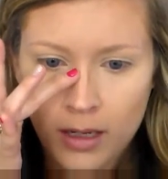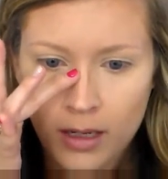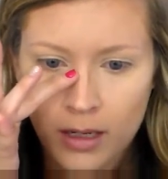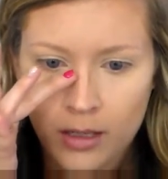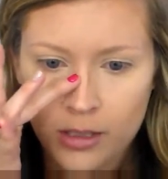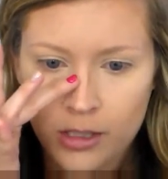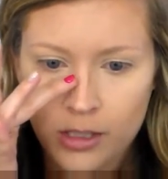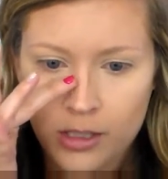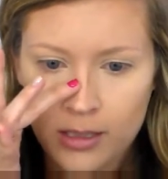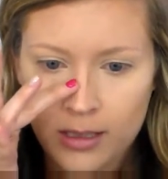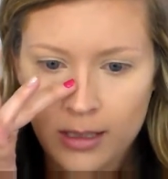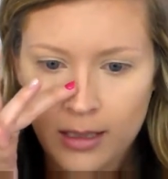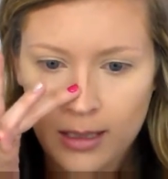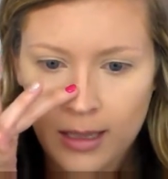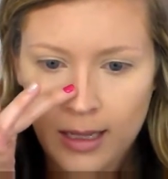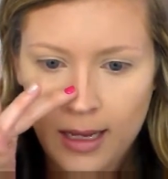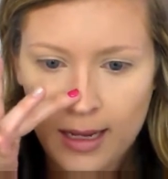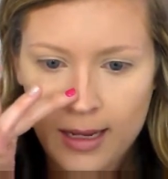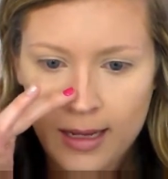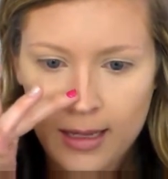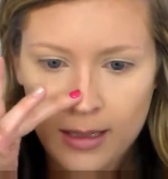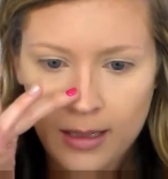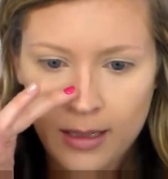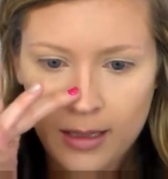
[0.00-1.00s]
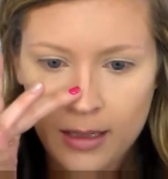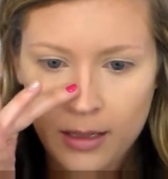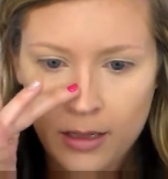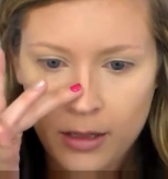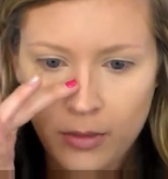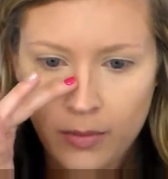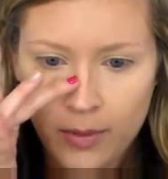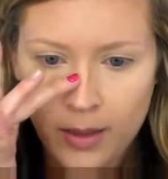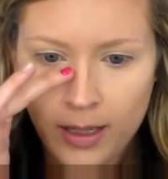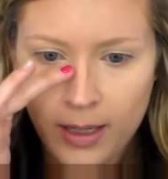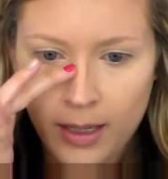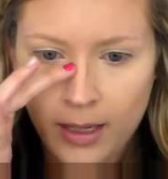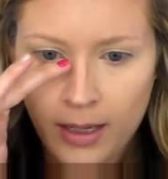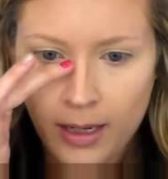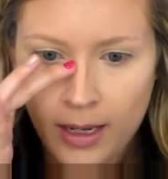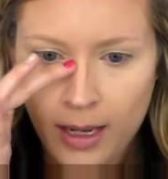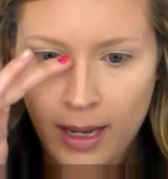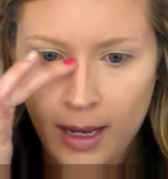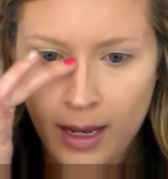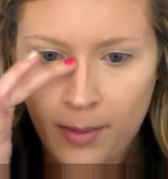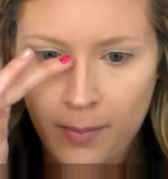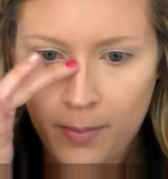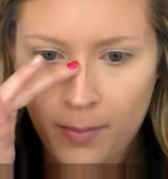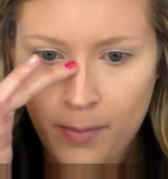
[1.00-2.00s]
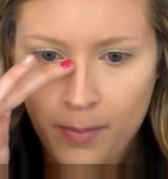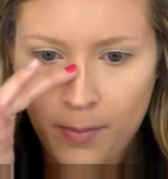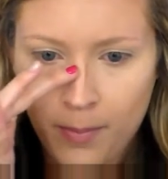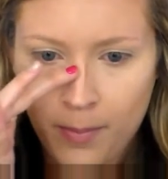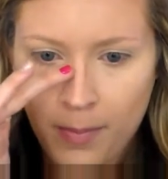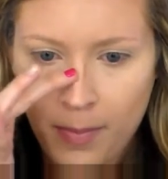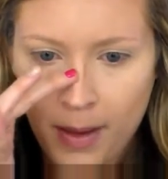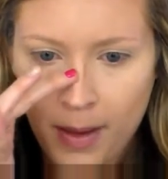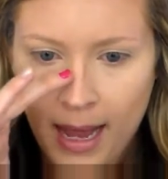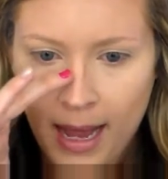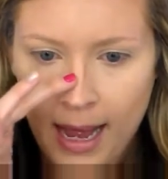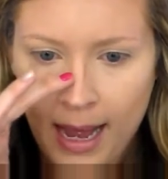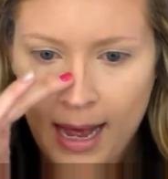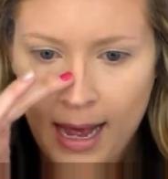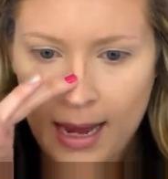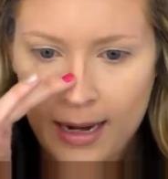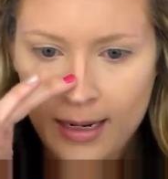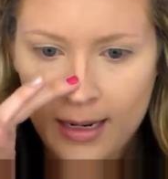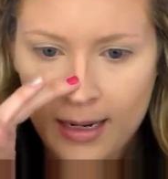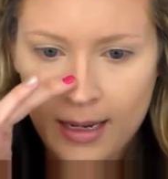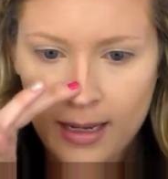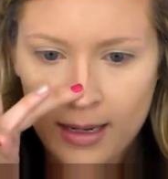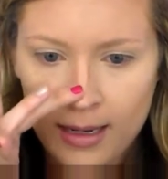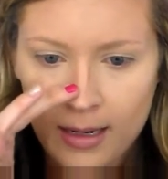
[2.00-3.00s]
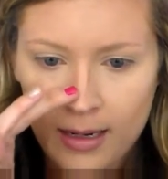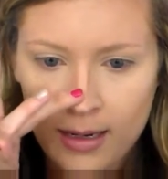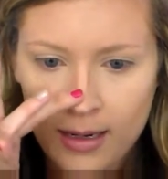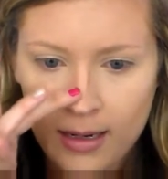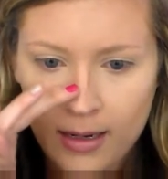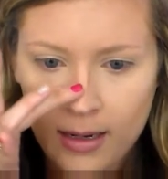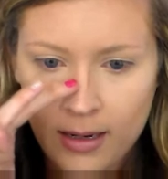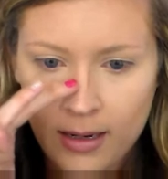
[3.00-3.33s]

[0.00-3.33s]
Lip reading: And just lightly go in and pat it.